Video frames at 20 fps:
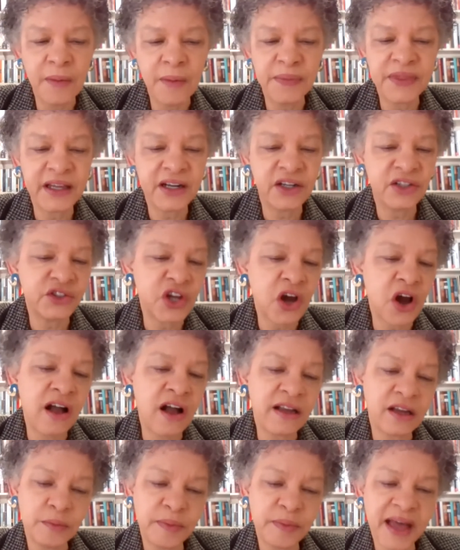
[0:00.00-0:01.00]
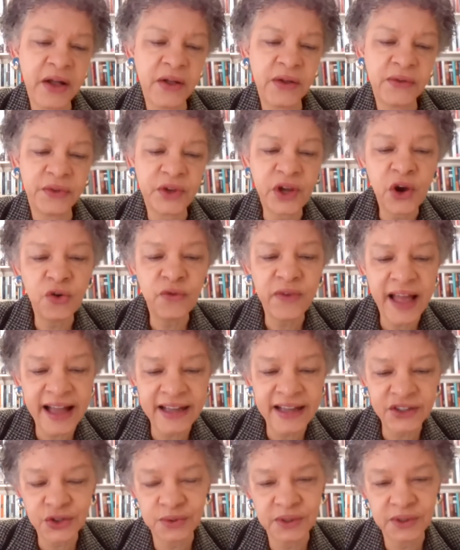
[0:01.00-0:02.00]
that'll talk about
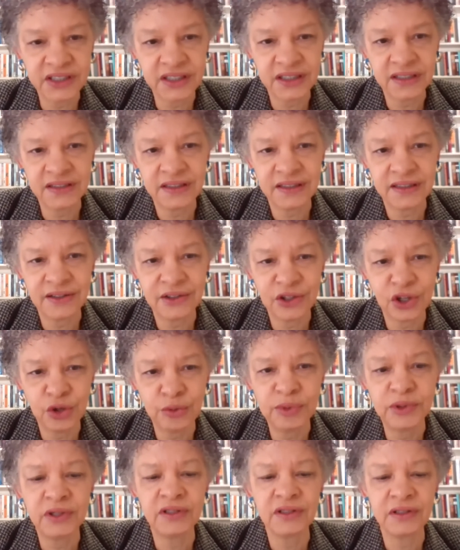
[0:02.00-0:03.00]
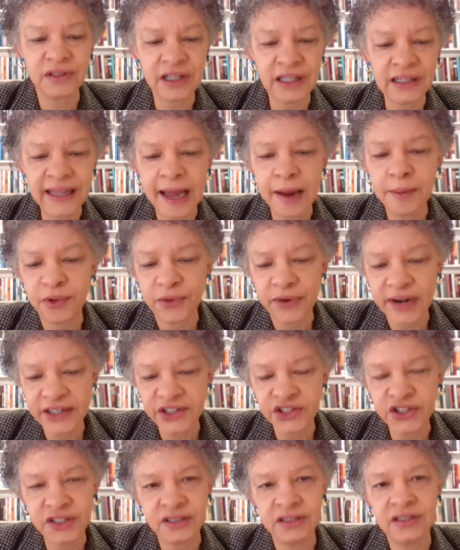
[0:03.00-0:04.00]
COVAX, which is a global
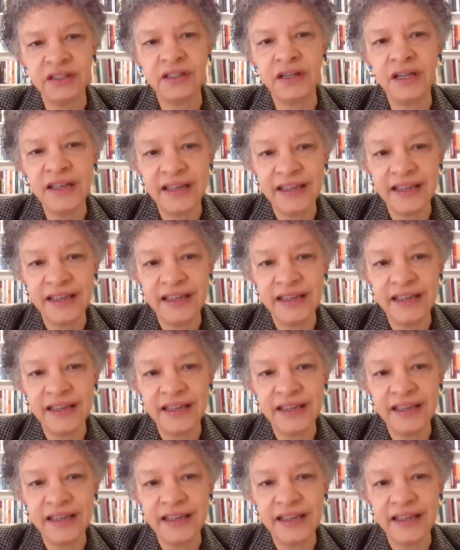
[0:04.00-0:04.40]
collaboration